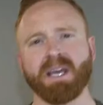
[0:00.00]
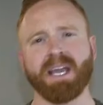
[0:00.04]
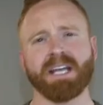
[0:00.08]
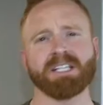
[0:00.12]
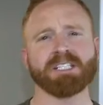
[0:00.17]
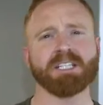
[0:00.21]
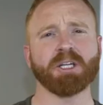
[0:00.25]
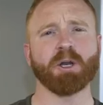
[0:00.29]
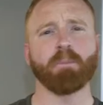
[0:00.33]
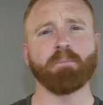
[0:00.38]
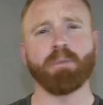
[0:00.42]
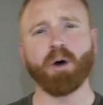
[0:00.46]
Here's a
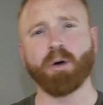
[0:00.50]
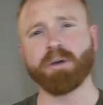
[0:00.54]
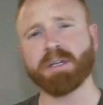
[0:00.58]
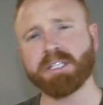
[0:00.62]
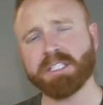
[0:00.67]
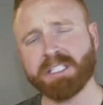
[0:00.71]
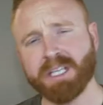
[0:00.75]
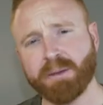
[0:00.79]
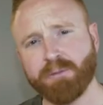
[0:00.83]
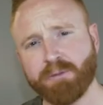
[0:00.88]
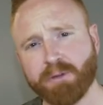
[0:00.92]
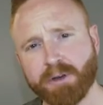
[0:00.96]
little
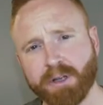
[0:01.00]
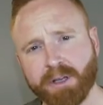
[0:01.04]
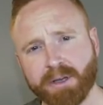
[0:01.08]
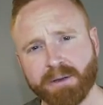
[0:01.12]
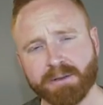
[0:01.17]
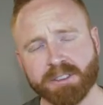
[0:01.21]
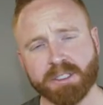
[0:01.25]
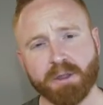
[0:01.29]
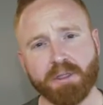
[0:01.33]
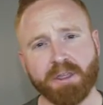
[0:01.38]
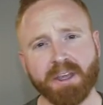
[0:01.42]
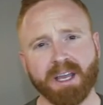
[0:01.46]
bonus tip for you.
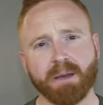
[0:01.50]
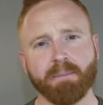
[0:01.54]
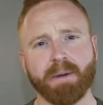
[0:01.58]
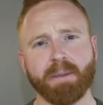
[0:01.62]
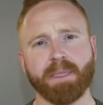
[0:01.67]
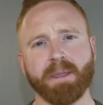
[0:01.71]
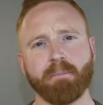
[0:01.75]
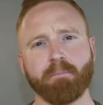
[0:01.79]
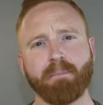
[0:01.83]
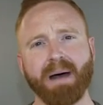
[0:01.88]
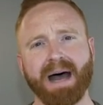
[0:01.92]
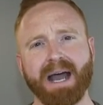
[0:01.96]
So think about
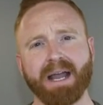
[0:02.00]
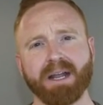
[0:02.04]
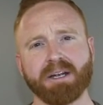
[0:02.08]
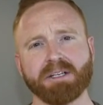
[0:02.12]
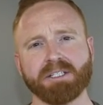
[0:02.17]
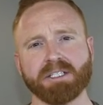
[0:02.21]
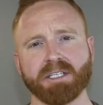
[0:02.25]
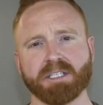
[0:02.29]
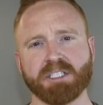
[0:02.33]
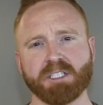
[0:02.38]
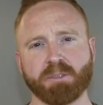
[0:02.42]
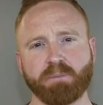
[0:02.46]
the
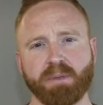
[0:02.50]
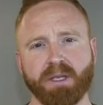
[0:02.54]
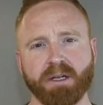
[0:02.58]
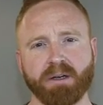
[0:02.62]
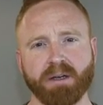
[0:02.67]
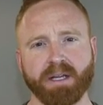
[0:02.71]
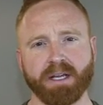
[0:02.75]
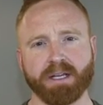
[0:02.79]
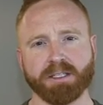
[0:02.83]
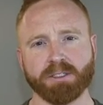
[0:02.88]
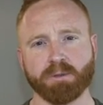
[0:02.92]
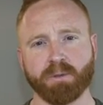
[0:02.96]
buyer's
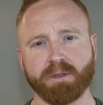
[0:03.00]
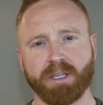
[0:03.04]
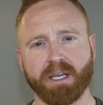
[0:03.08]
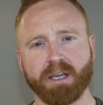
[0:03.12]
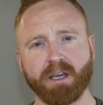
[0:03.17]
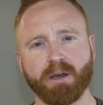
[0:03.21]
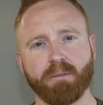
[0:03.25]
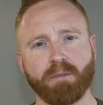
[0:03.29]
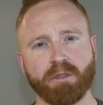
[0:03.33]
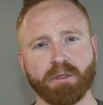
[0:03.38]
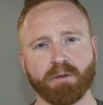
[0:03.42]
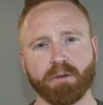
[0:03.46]
experience. When they
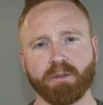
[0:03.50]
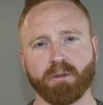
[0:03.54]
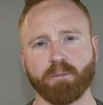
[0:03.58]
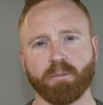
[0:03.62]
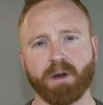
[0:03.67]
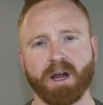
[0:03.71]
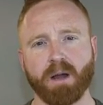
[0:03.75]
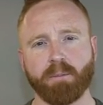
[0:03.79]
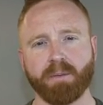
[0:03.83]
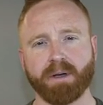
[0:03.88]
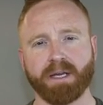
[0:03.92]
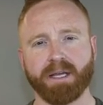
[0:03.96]
come through the
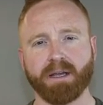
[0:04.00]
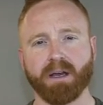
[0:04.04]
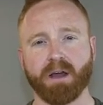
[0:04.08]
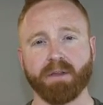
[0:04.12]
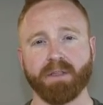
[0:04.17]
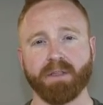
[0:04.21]
property,